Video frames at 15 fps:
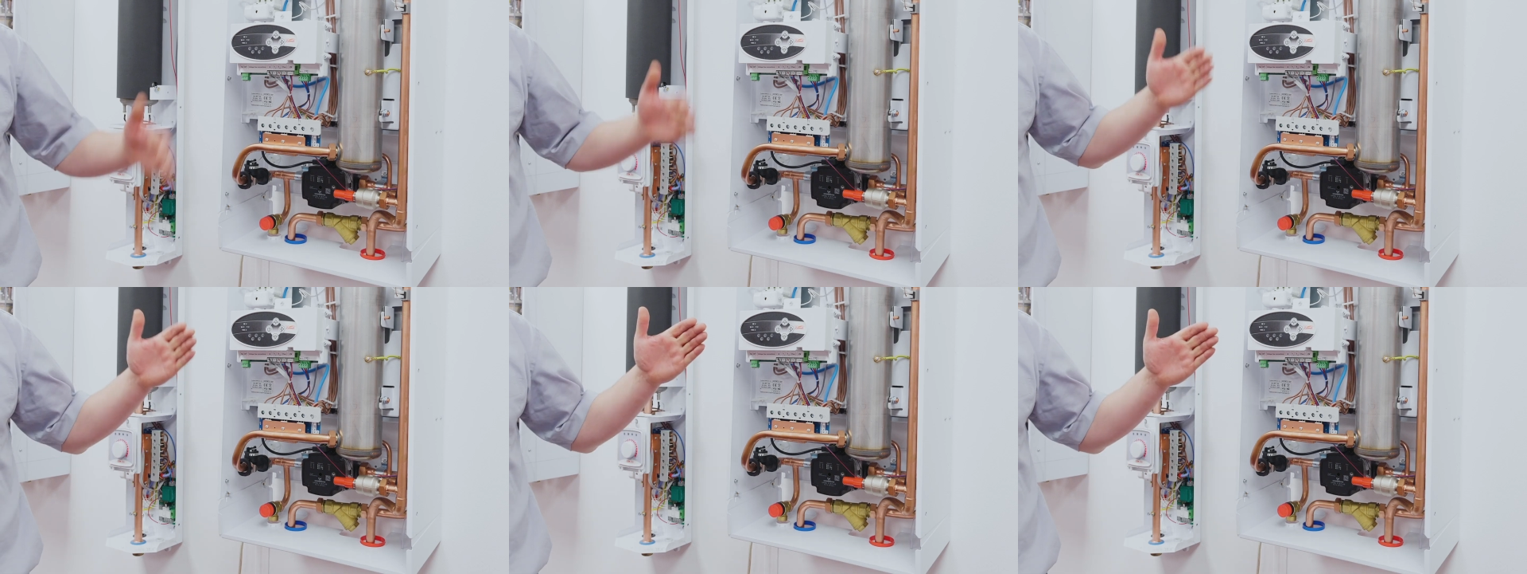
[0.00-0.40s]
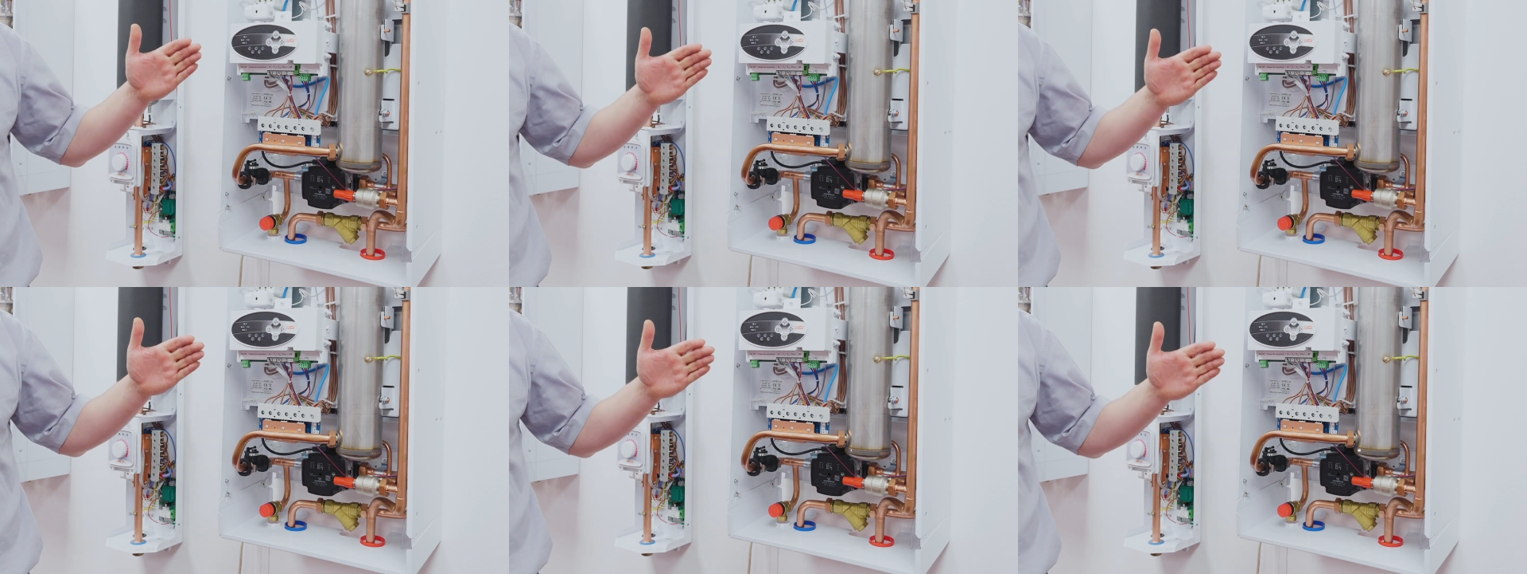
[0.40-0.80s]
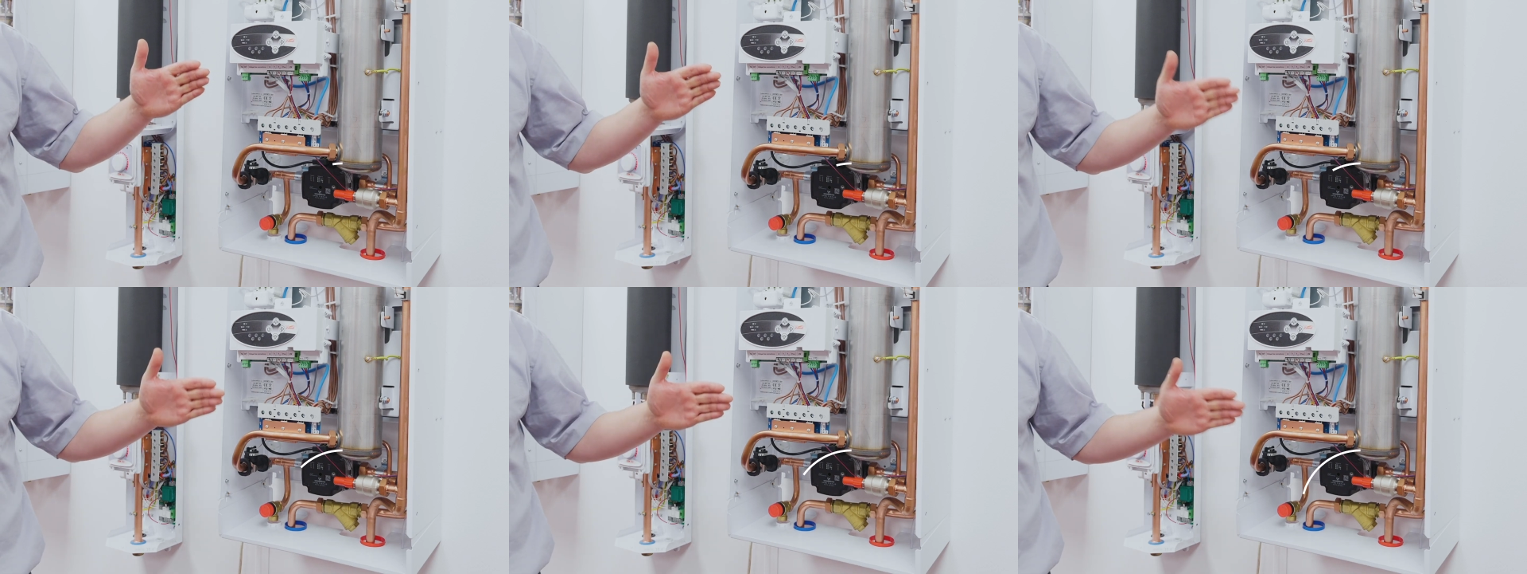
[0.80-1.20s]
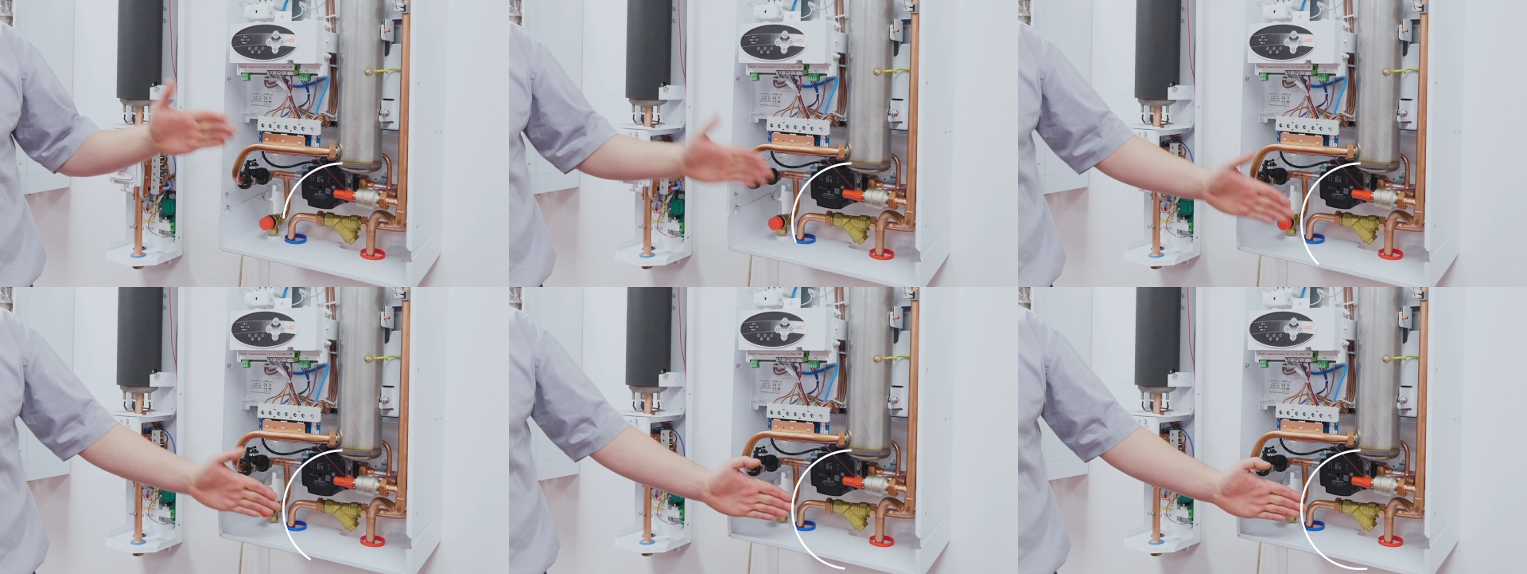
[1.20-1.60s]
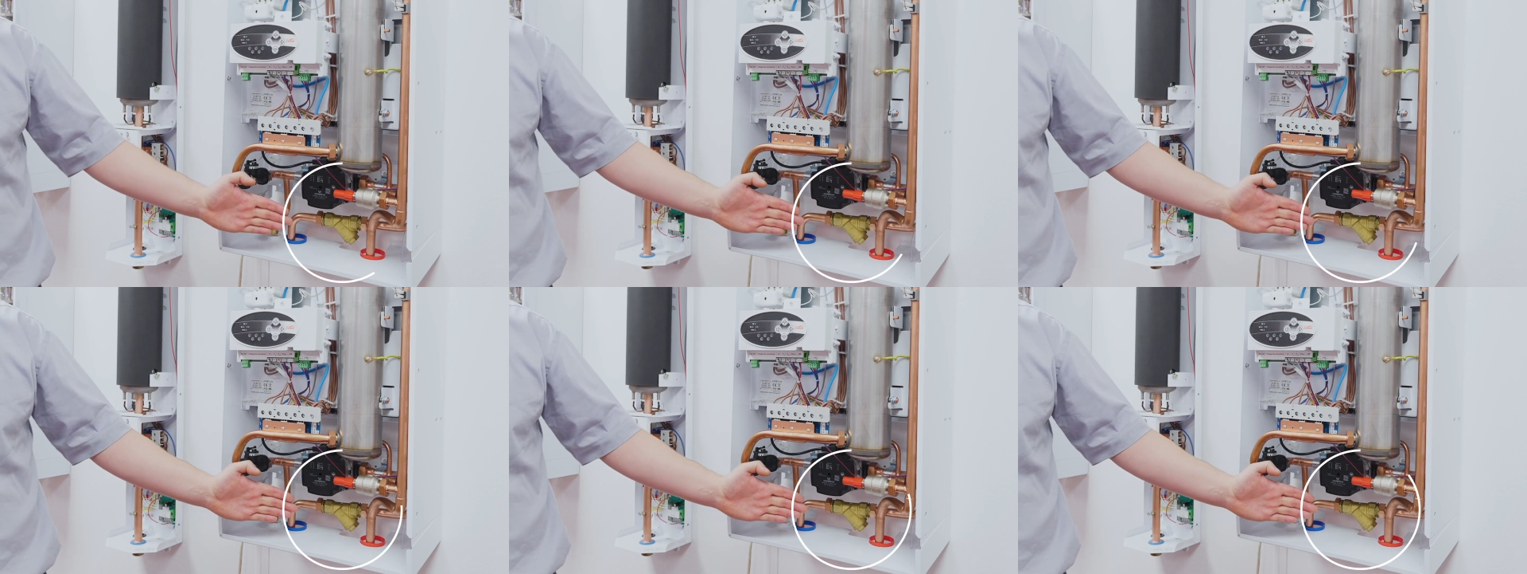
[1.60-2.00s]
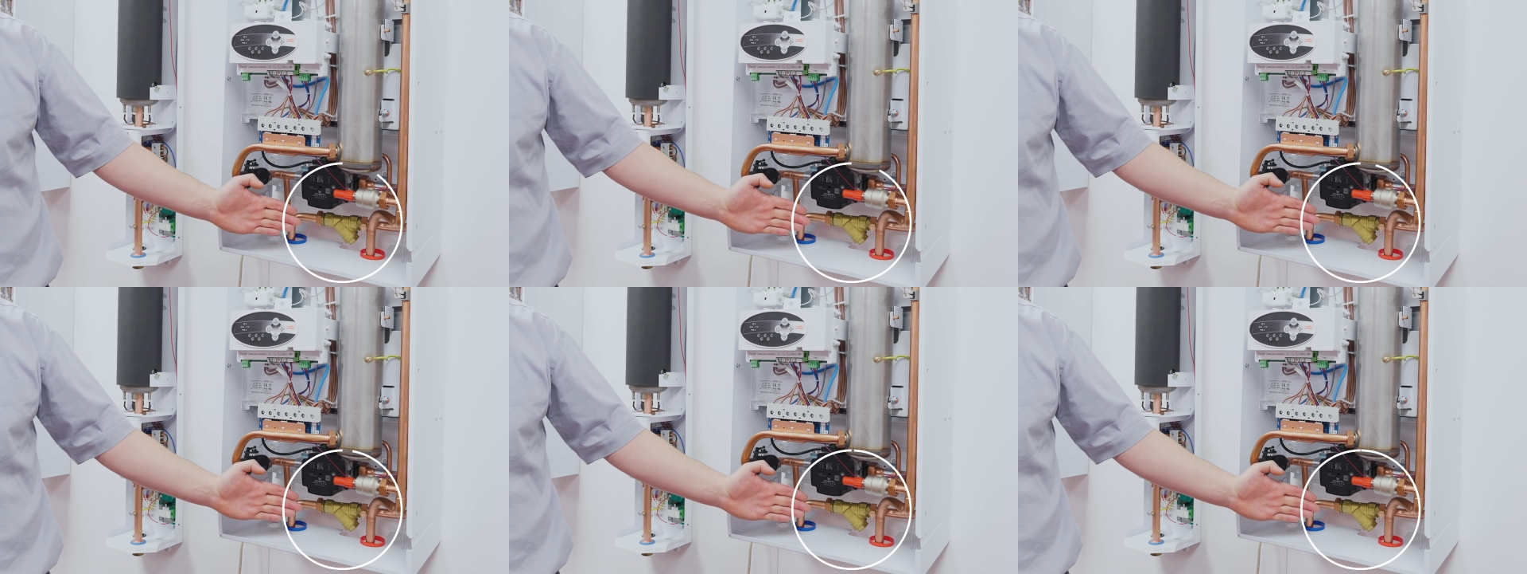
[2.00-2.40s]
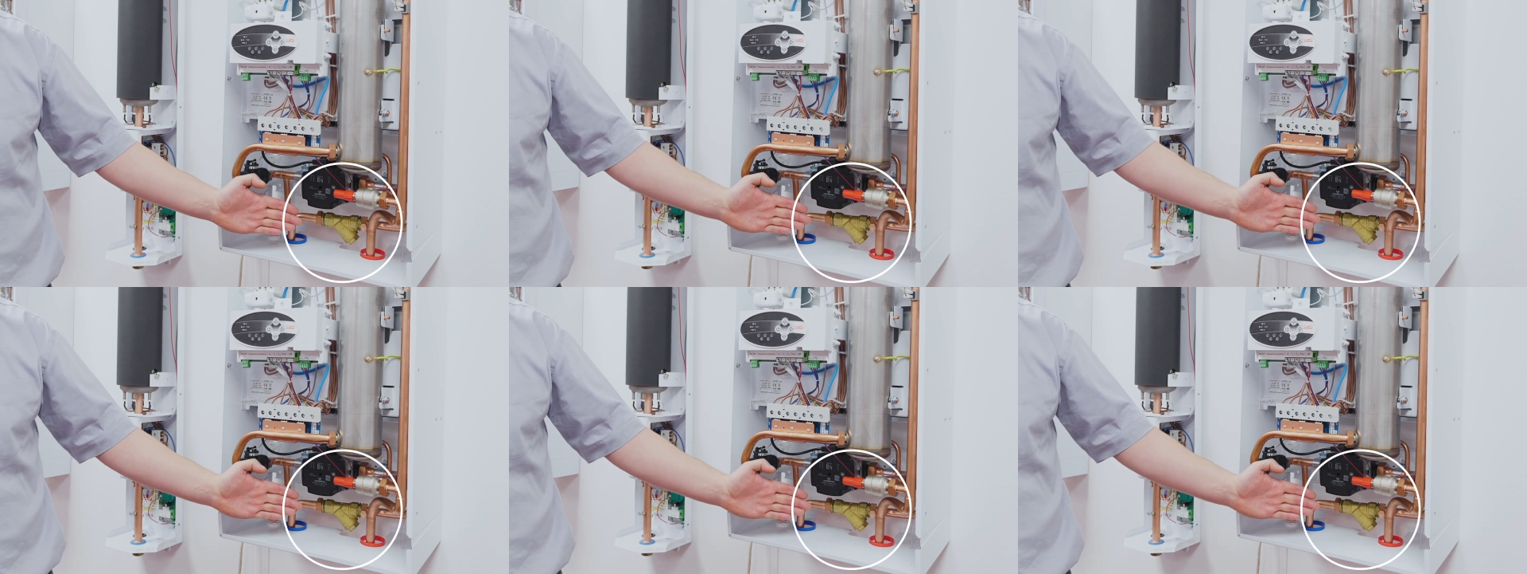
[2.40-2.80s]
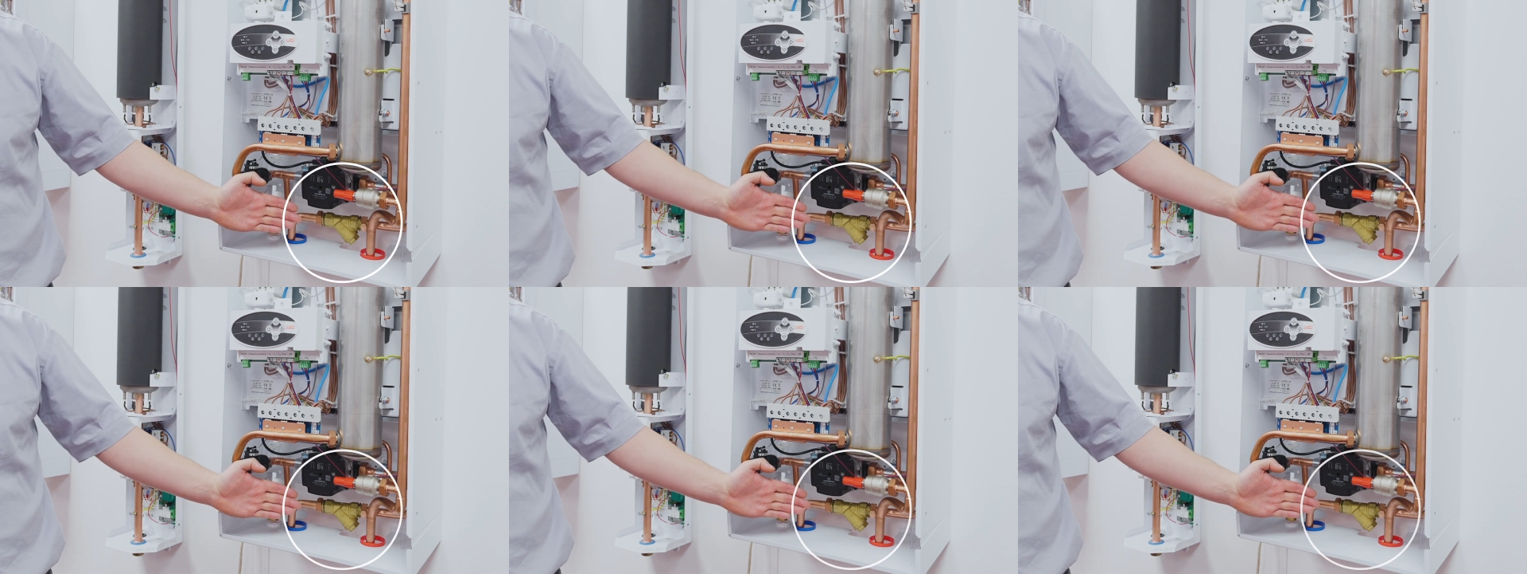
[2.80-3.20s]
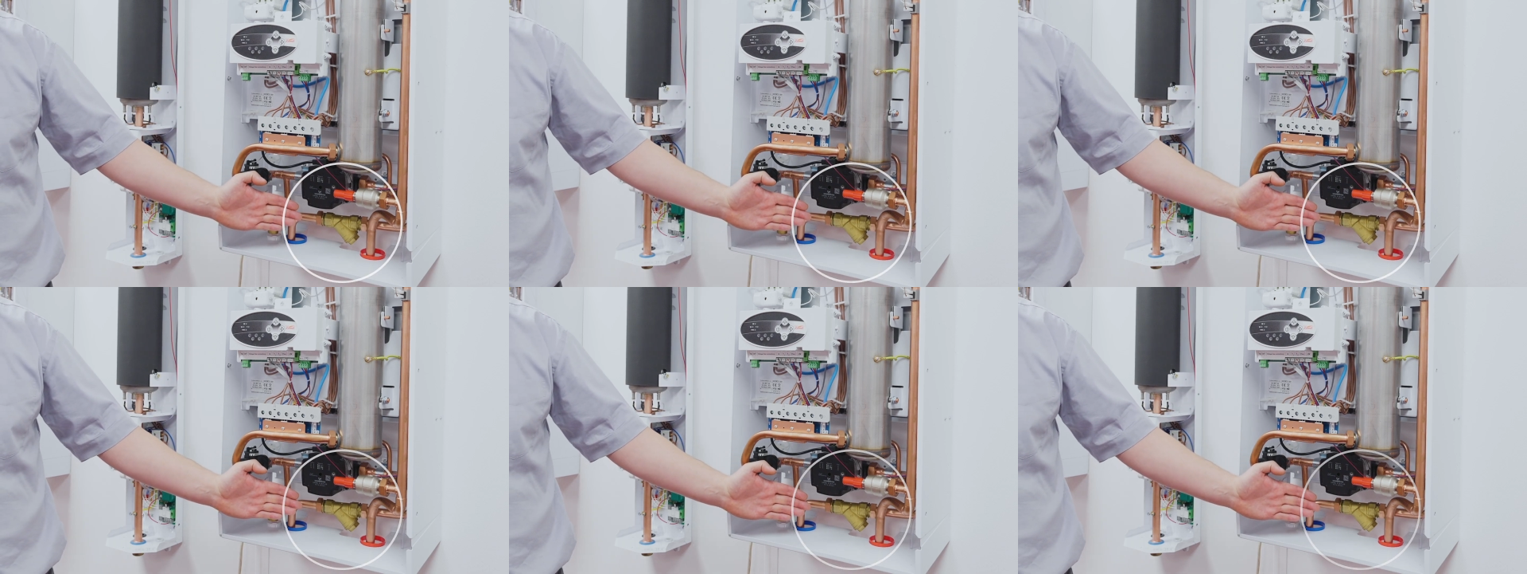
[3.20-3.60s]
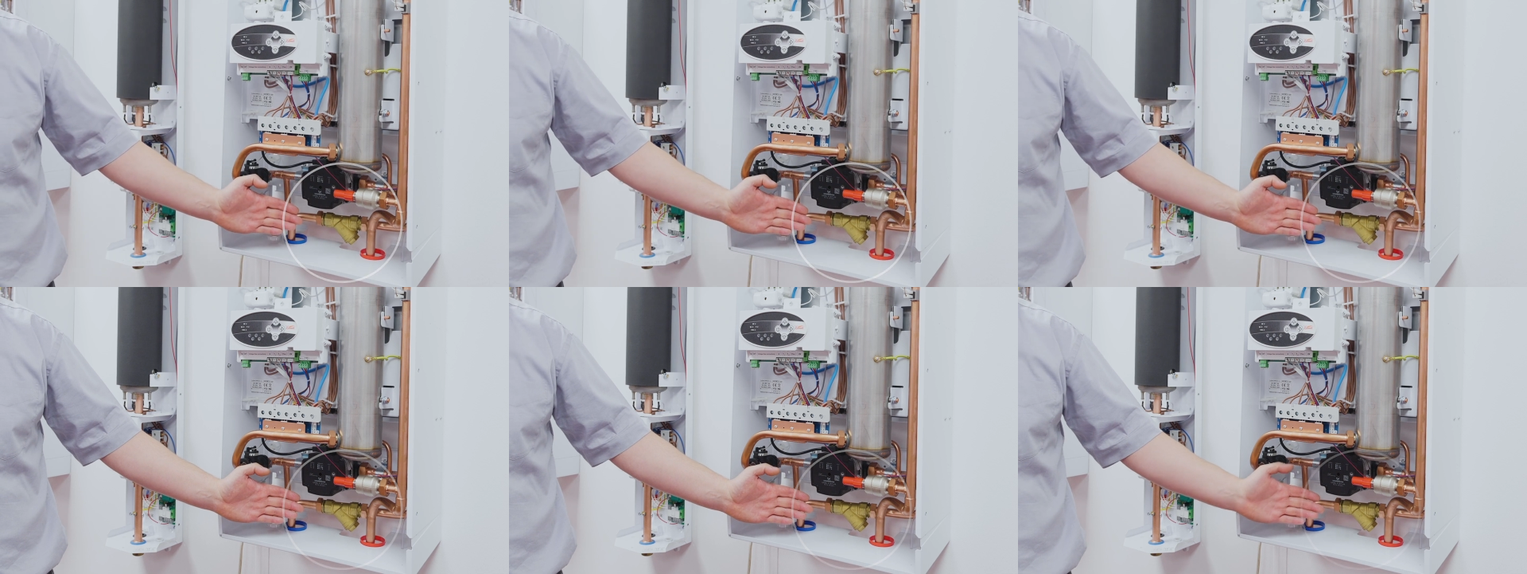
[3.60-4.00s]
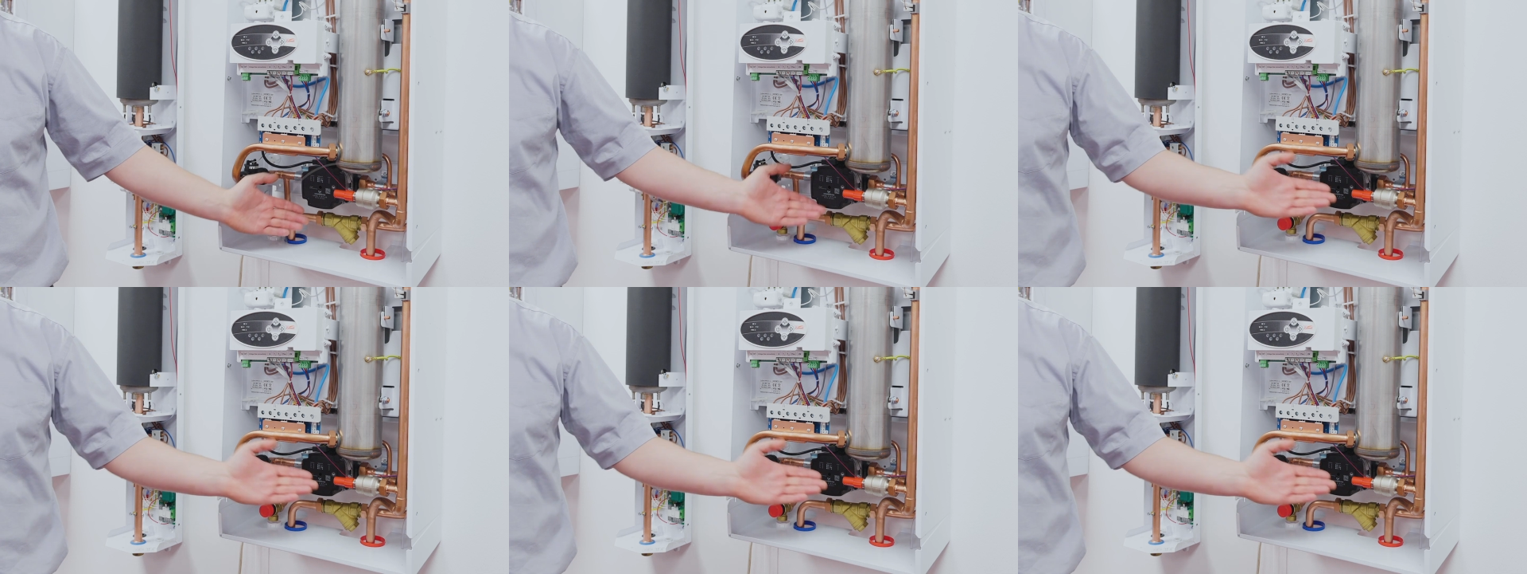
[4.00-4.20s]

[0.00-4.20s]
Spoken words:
(no speaker visible)